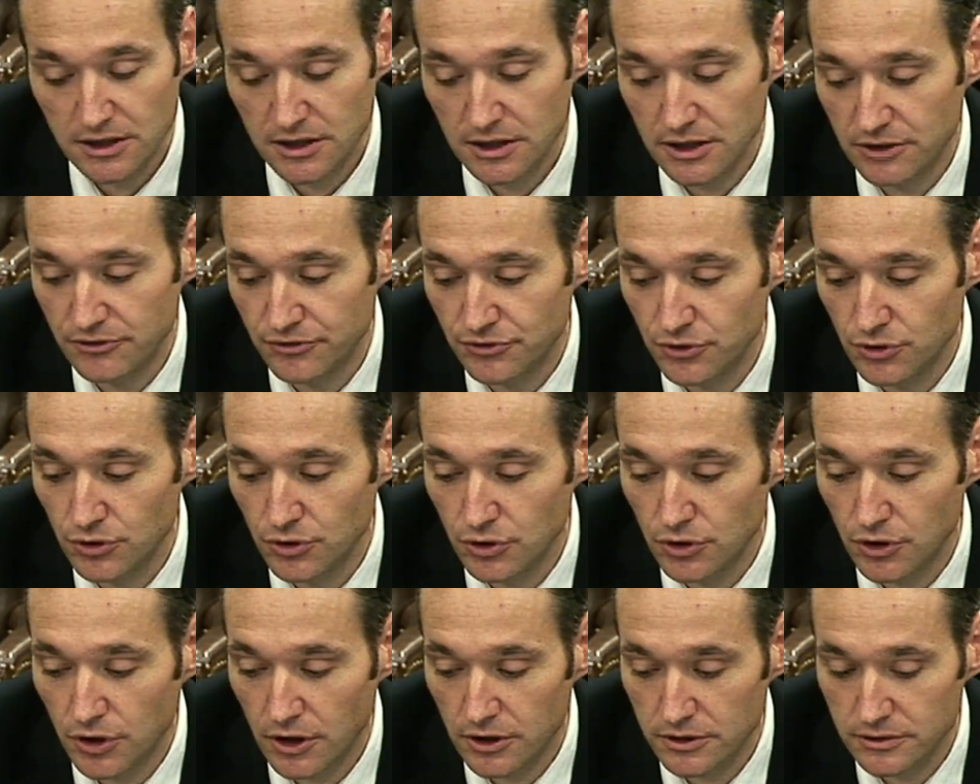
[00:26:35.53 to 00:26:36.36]
If you
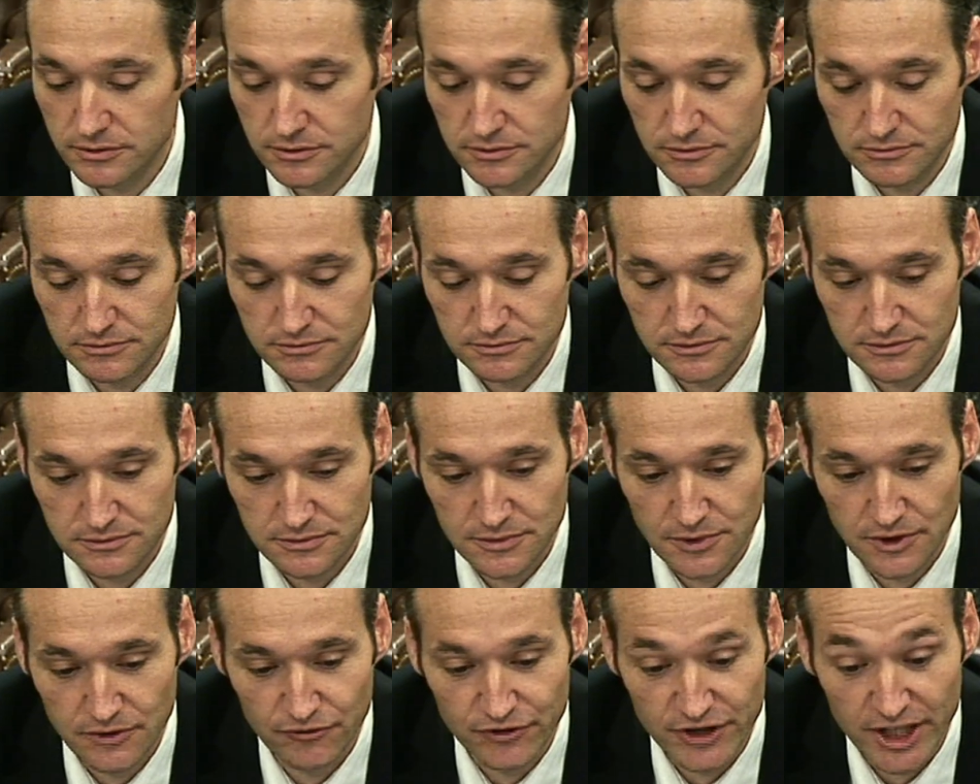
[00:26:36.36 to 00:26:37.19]
go on
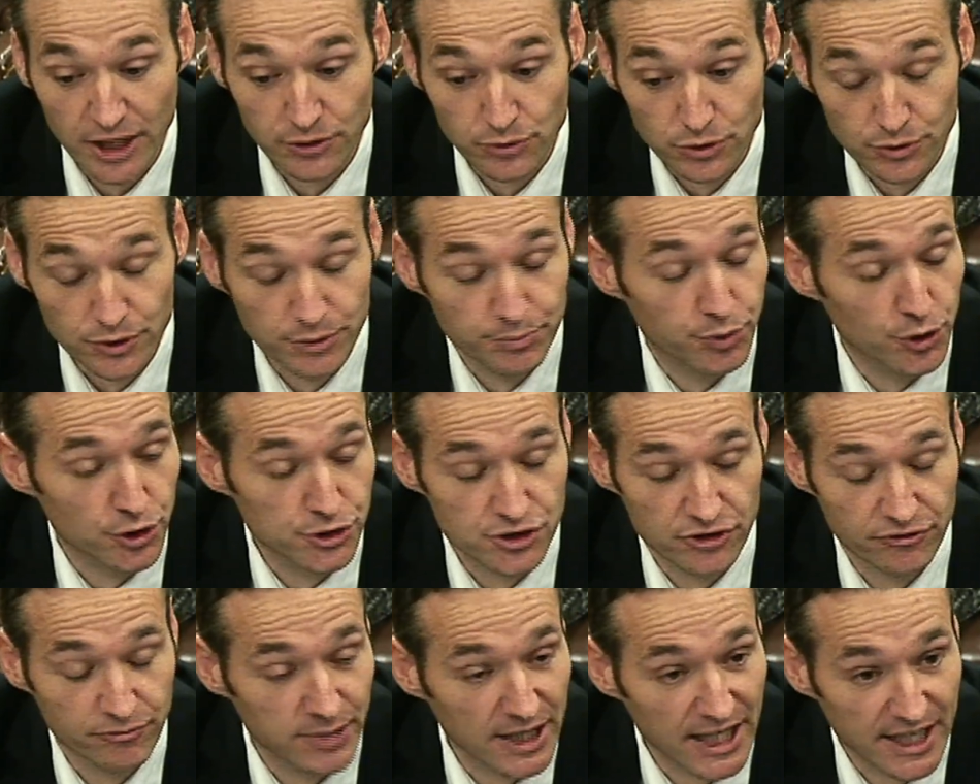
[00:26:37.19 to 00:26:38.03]
the annual reports
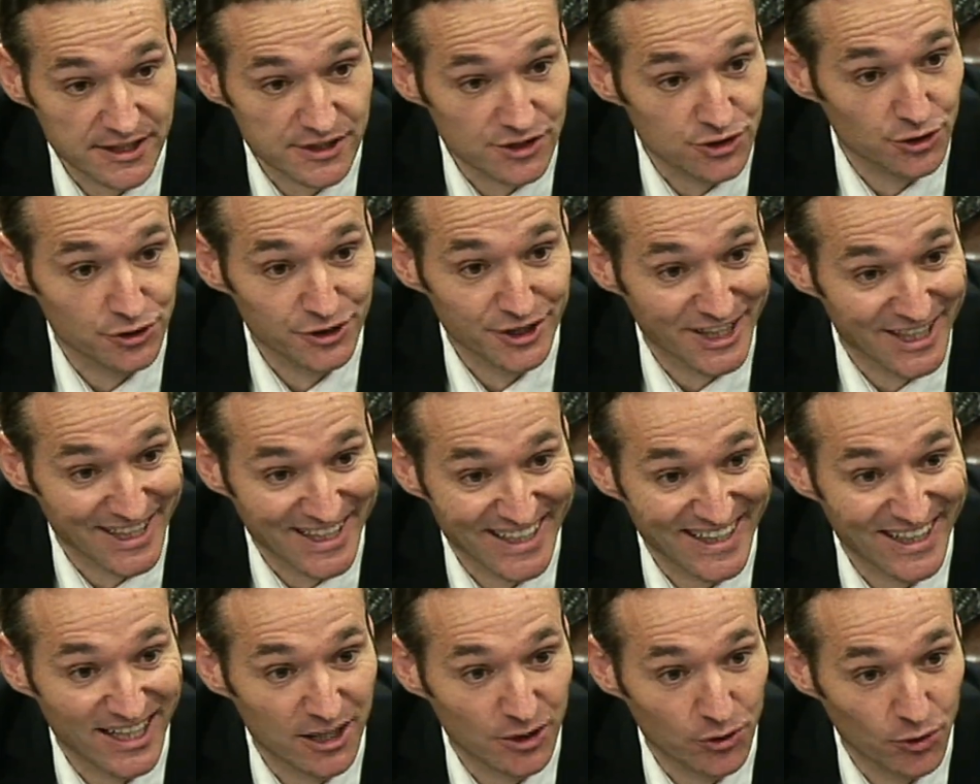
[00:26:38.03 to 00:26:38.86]
of Blackstone,
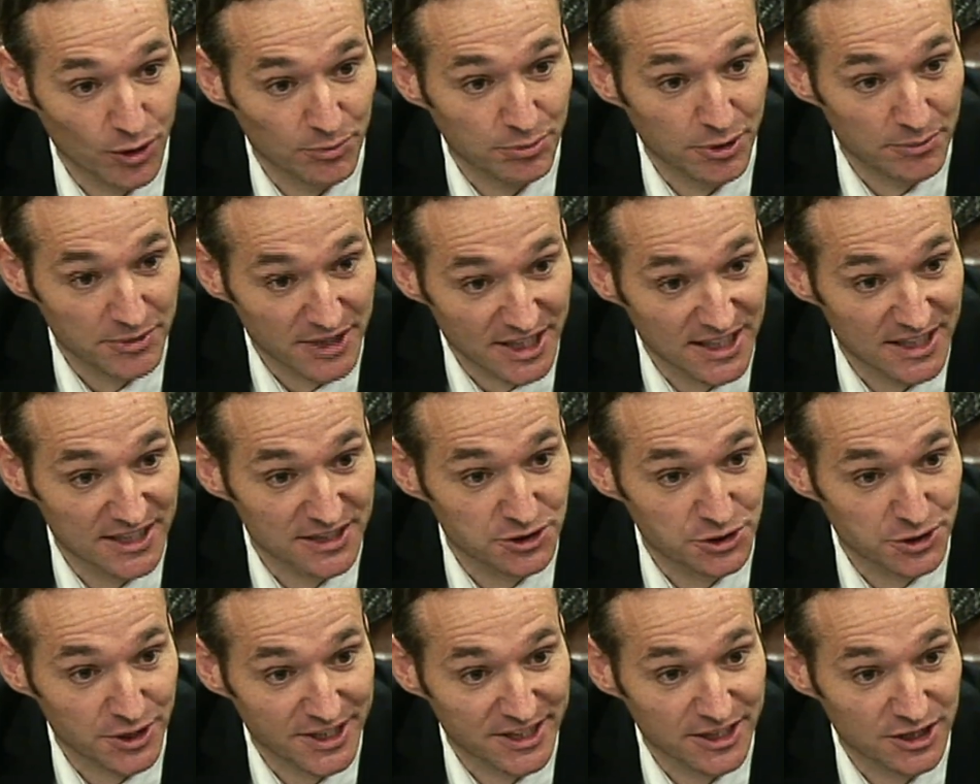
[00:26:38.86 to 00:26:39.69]
KKR, who are publicly
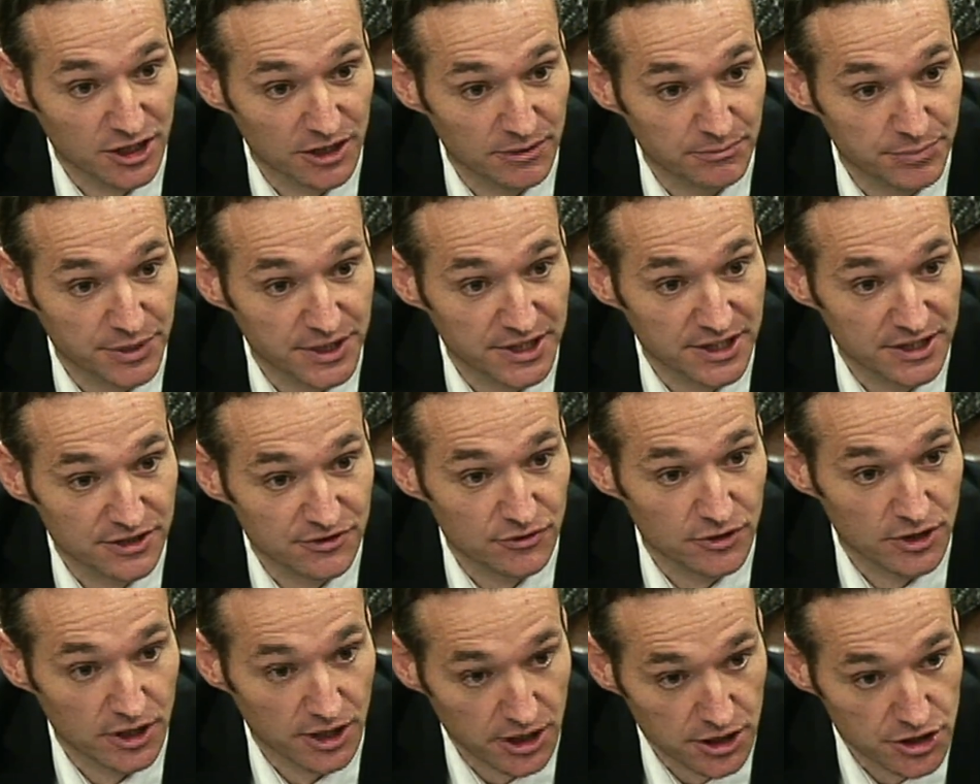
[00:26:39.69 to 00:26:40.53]
traded companies,
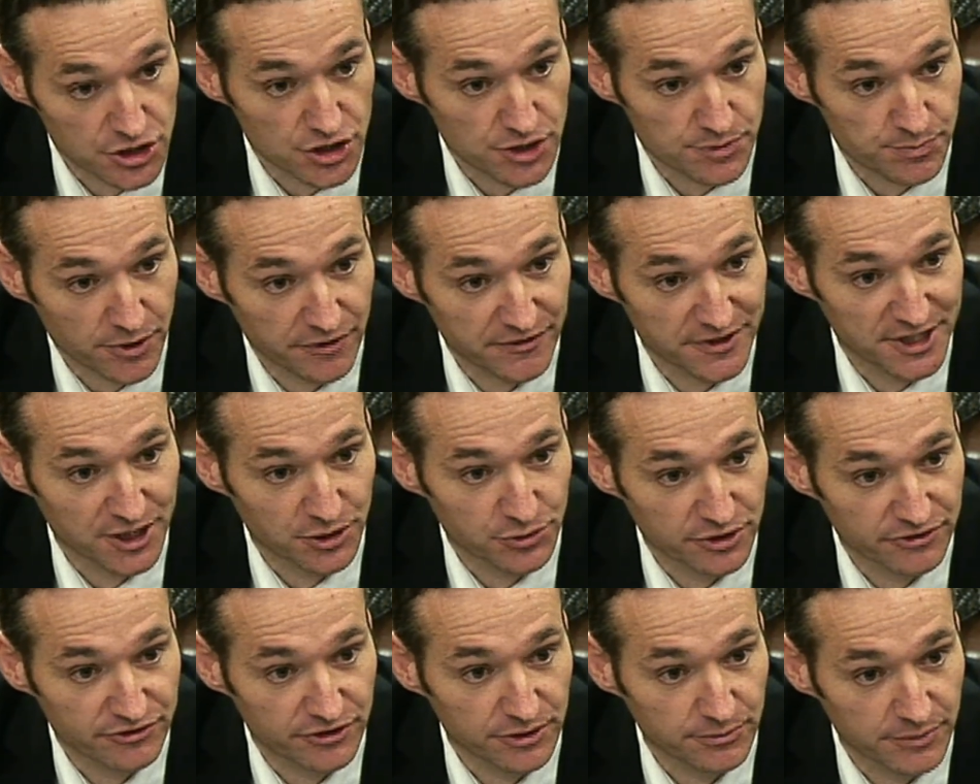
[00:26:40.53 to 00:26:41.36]
the largest private
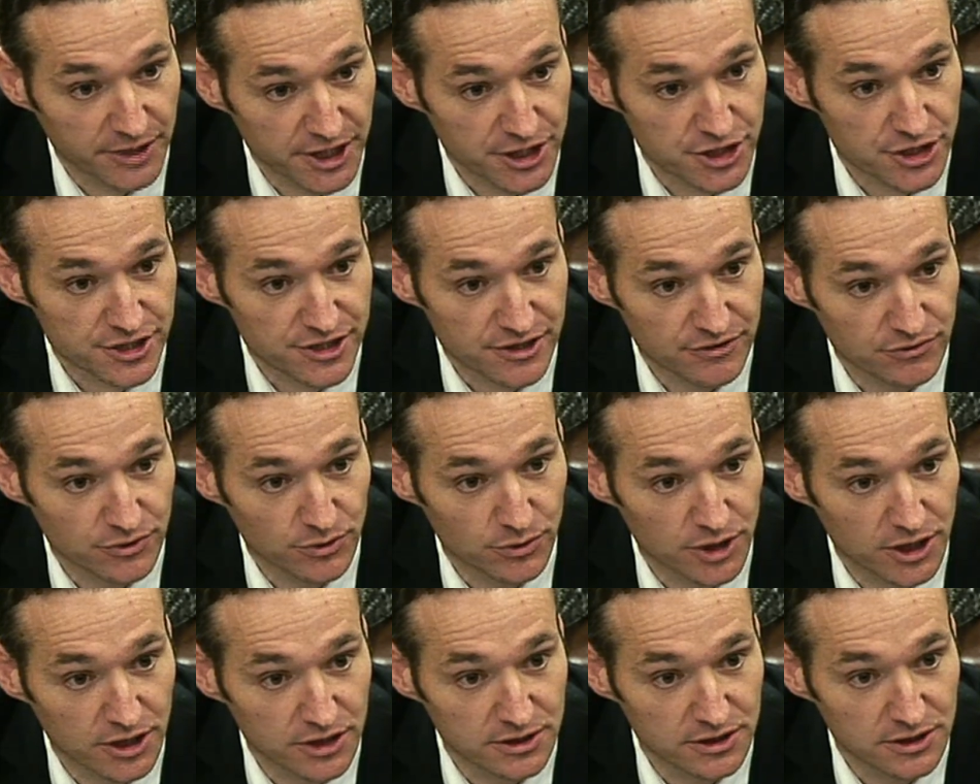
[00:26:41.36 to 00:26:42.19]
equity fund managers in the
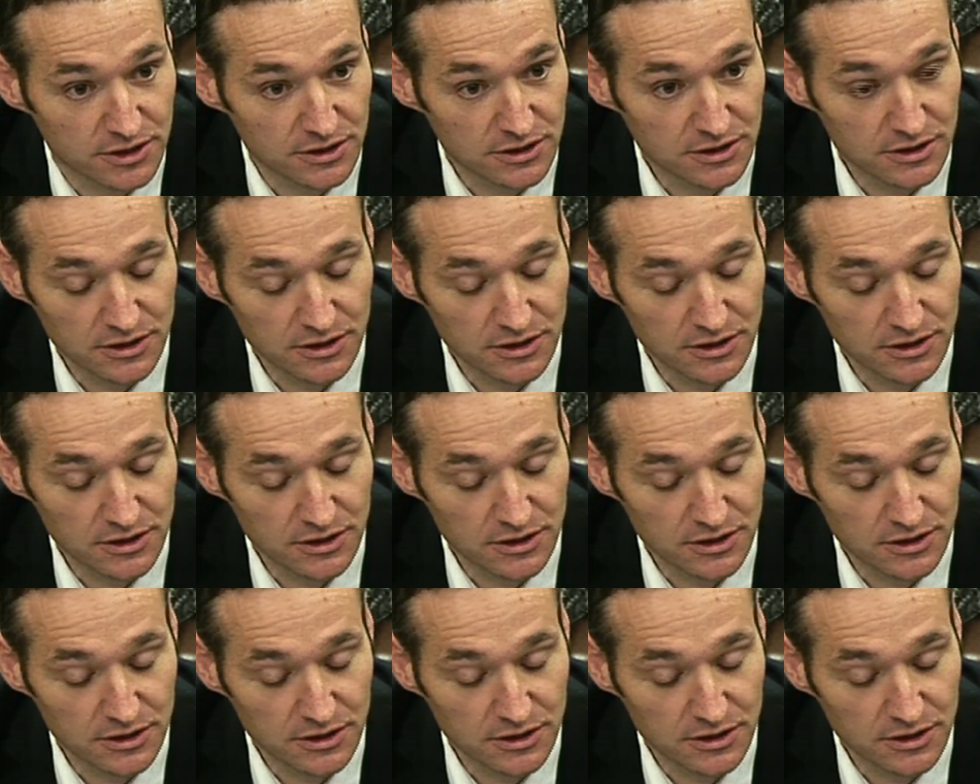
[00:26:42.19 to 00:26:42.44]
world,